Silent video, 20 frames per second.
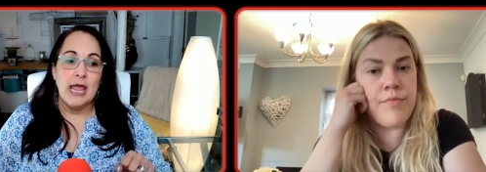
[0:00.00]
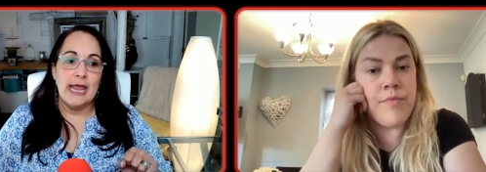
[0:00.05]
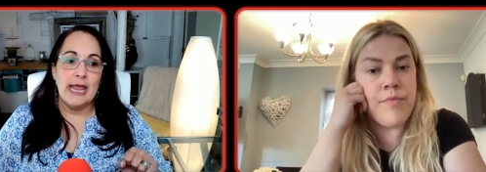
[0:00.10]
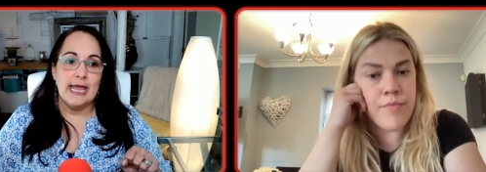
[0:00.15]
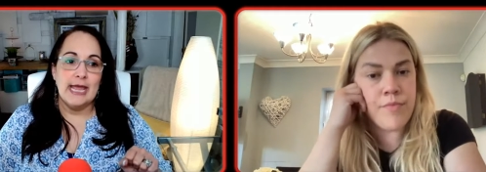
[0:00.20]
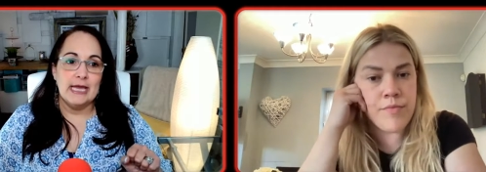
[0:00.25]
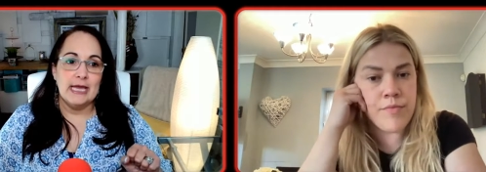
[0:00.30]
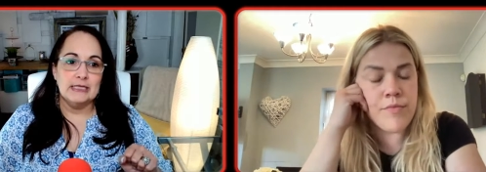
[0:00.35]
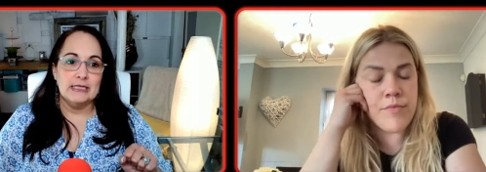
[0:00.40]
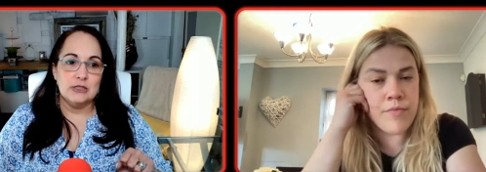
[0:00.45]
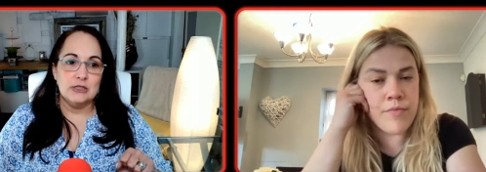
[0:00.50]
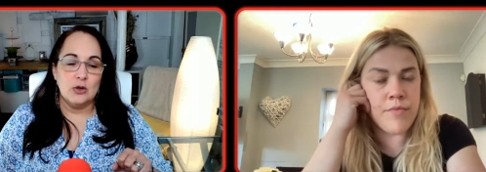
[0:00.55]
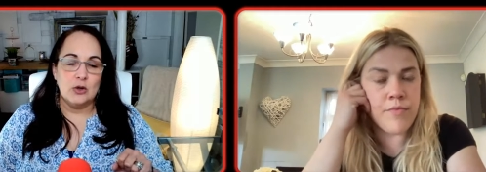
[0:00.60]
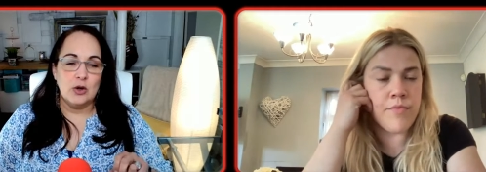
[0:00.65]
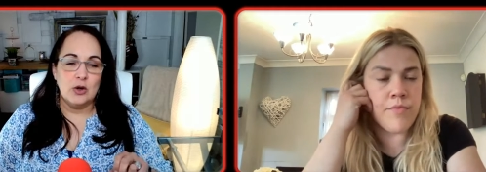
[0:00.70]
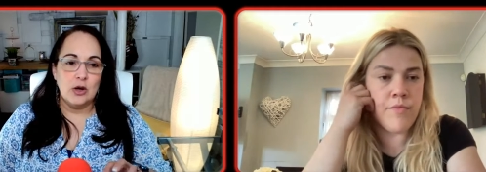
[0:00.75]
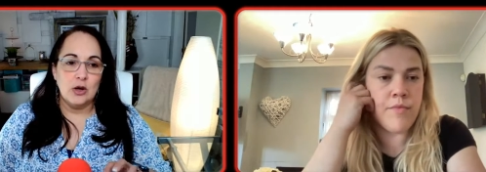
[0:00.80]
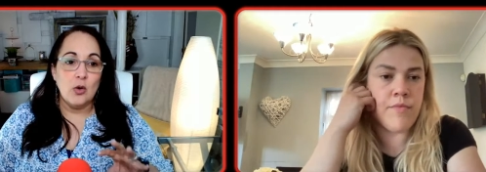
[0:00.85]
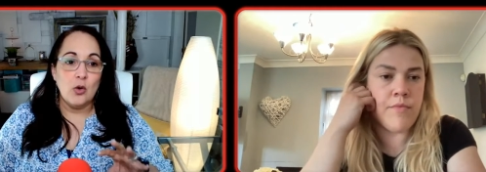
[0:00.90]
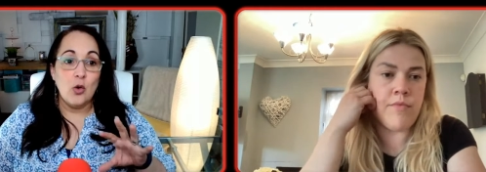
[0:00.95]
Speaker 1: and
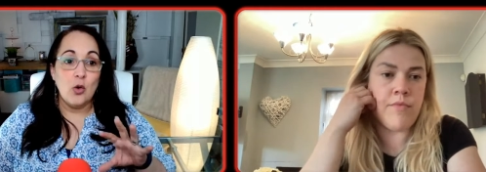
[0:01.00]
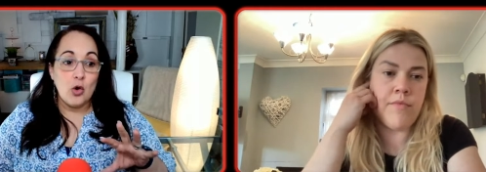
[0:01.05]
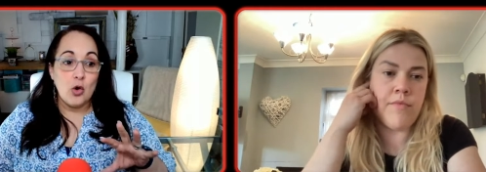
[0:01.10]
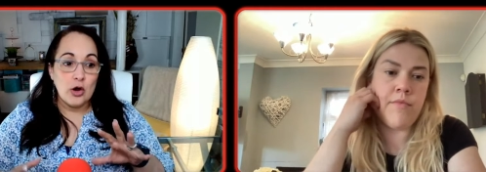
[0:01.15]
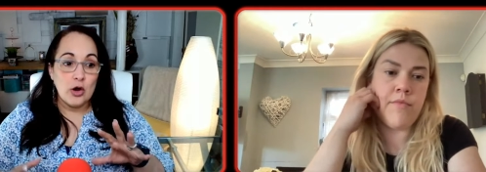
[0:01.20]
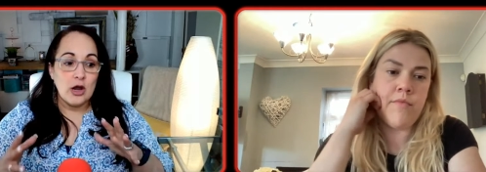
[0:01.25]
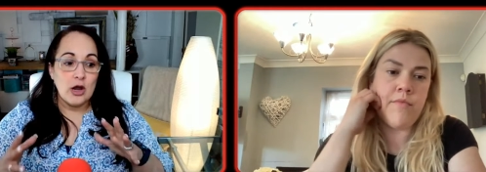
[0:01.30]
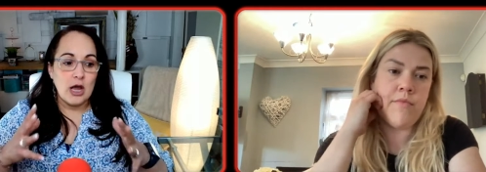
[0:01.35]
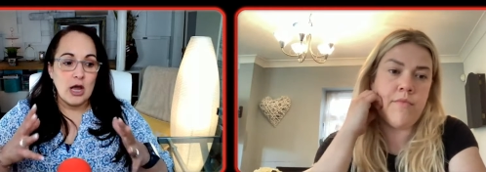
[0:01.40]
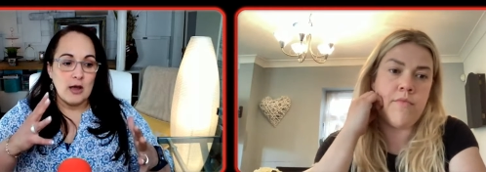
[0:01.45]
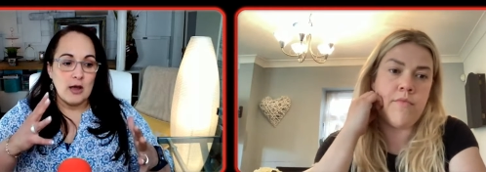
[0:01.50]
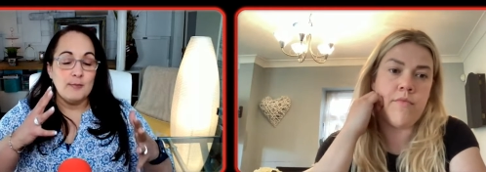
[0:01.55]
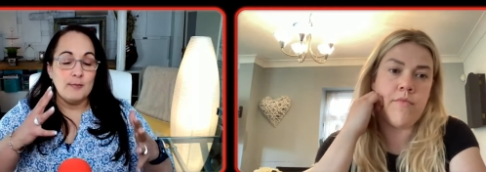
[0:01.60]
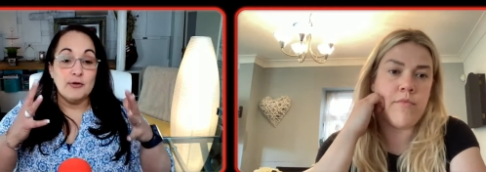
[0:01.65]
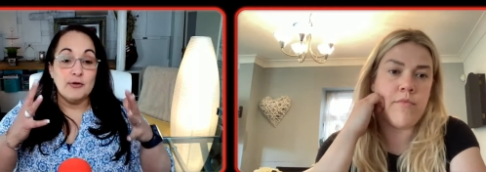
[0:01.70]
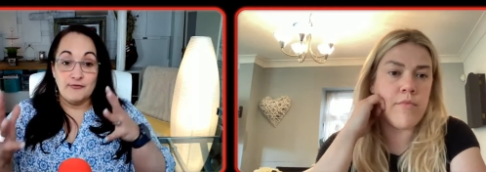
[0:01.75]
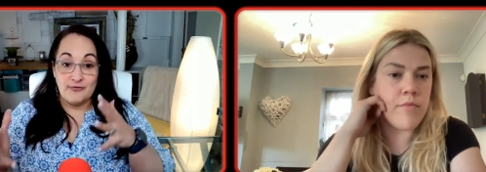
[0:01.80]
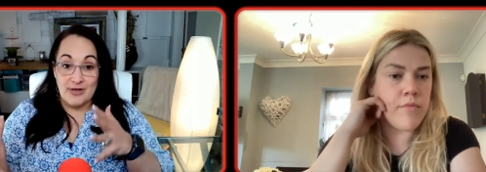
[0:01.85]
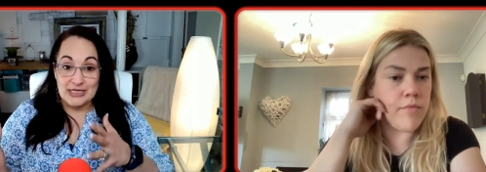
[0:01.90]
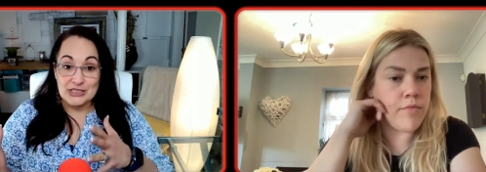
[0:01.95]
or or um,
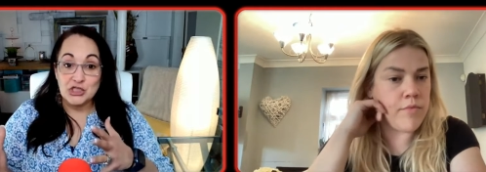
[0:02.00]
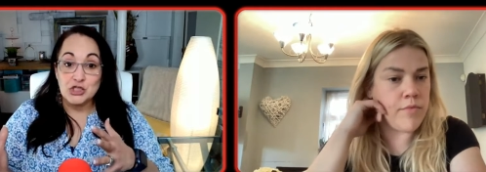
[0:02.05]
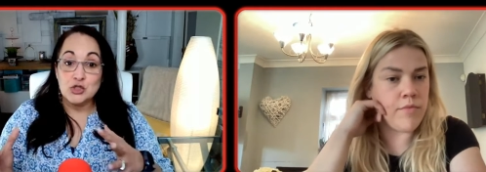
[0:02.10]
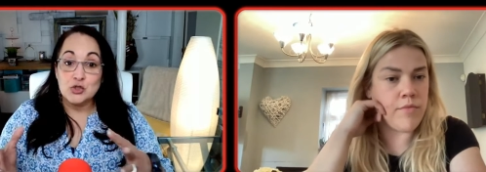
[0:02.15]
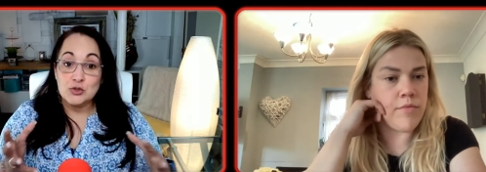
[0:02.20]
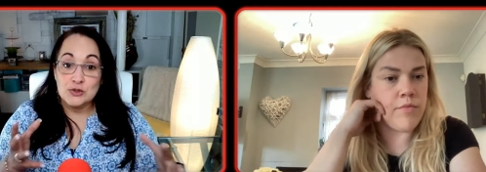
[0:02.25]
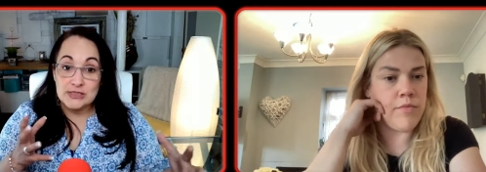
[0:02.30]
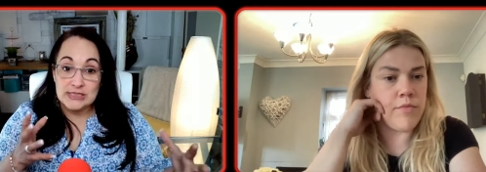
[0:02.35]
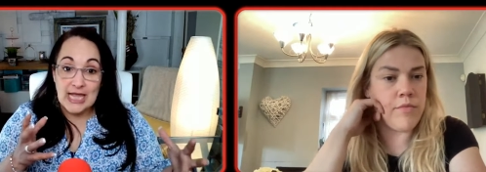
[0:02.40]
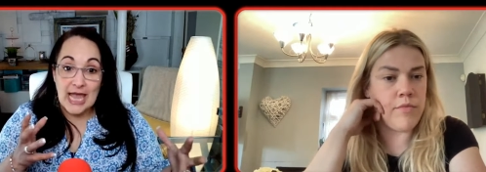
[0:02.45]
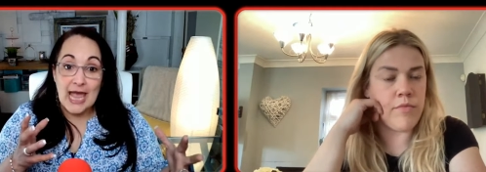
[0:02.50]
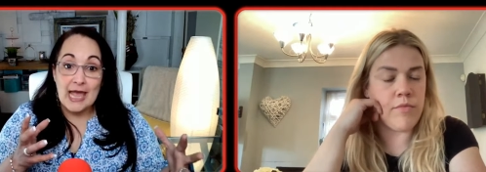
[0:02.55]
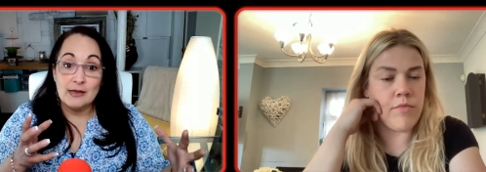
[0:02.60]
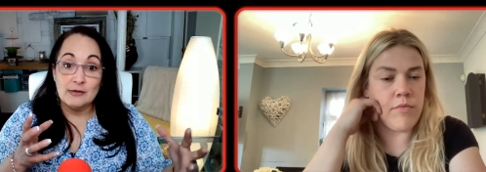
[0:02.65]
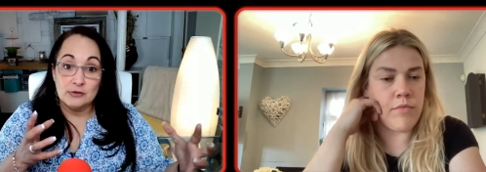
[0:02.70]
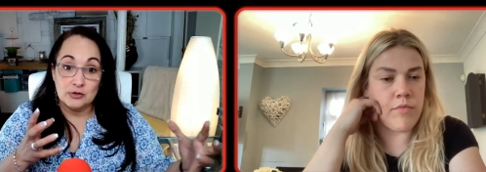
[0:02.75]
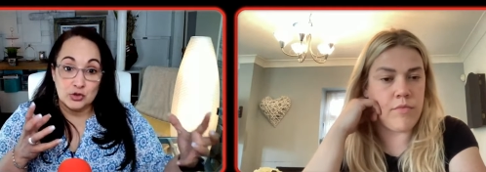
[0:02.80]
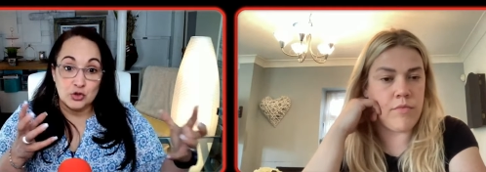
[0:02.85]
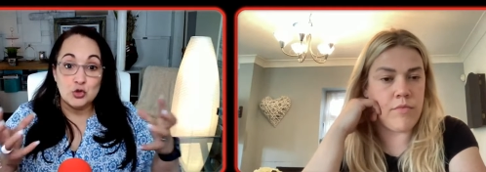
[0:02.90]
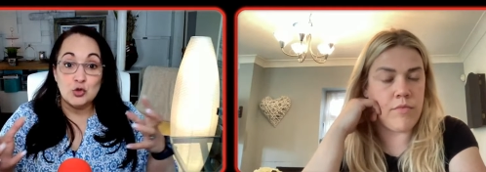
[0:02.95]
professionals that
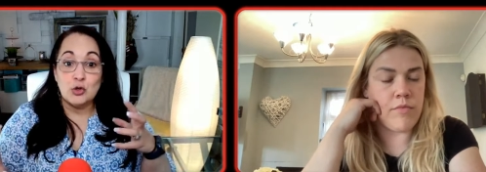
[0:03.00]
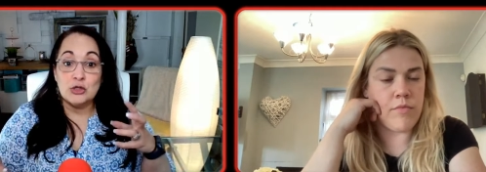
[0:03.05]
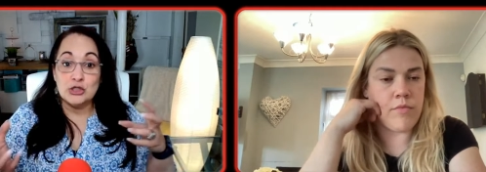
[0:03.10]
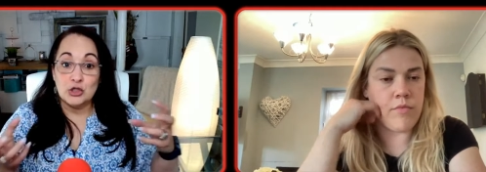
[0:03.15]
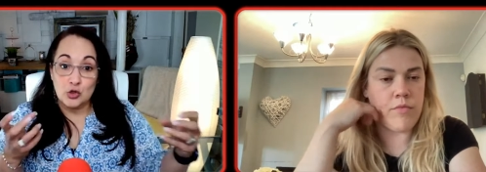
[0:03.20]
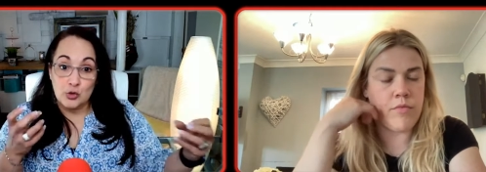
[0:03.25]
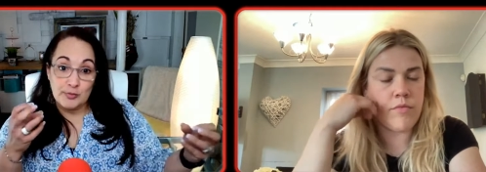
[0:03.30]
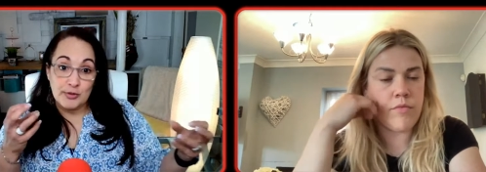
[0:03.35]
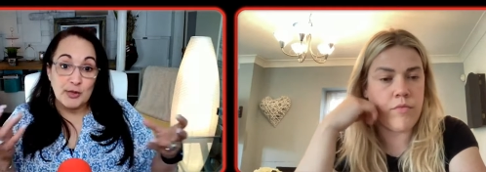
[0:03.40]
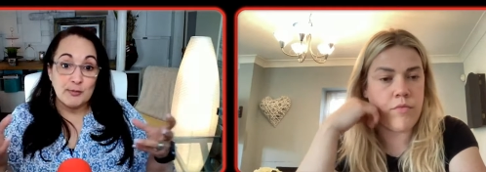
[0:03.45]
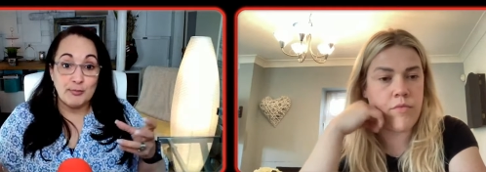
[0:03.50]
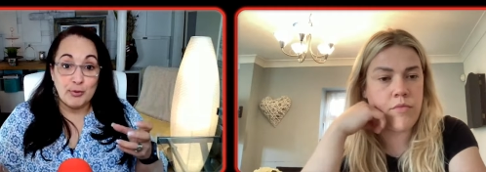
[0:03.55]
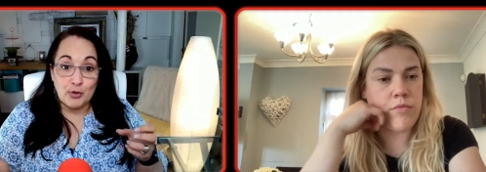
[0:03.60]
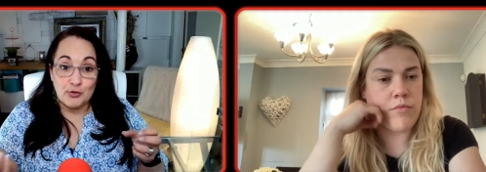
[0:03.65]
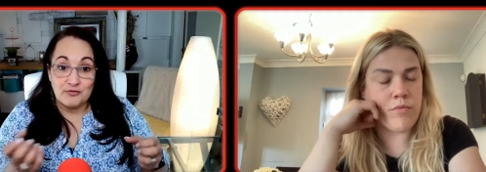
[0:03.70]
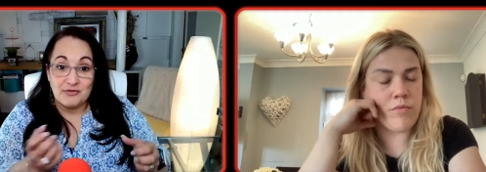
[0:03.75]
do a little bit of both,